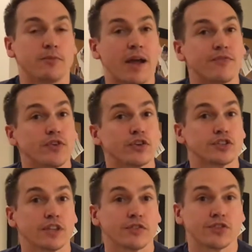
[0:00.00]
You might feel
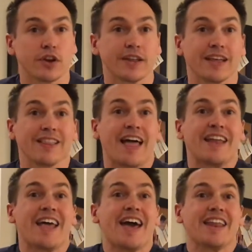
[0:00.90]
yourself starting to get
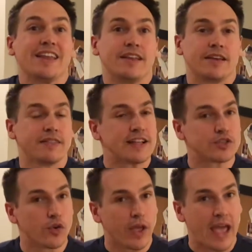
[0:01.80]
lightheaded. That's
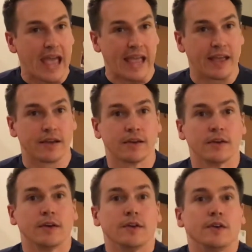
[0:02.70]
okay.
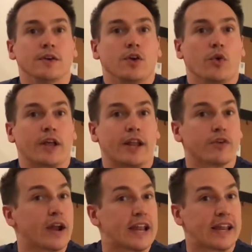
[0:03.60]
We're getting
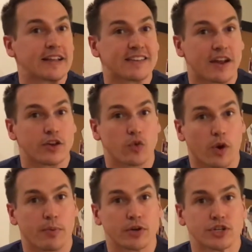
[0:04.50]
ready to get down and do our
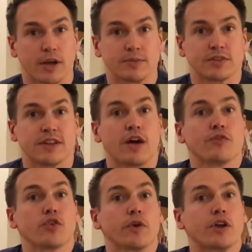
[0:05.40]
push-ups. Now, if
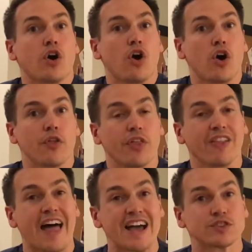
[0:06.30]
you'll recall, the
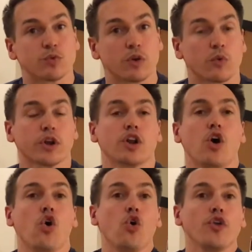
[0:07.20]
last one, we're gonna
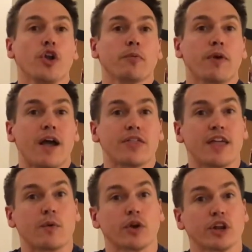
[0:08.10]
hold our breath
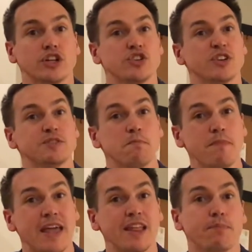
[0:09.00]
and we're gonna do as
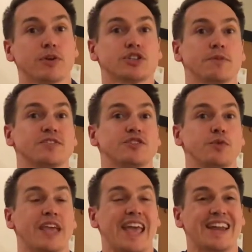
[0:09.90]
many push-ups as we
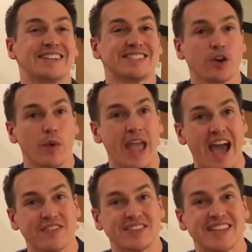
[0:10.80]
can until we
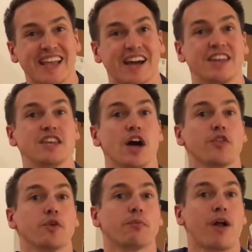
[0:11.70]
have to take
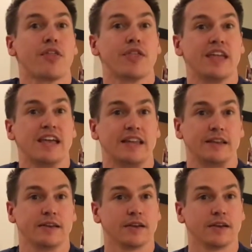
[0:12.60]
another breath in.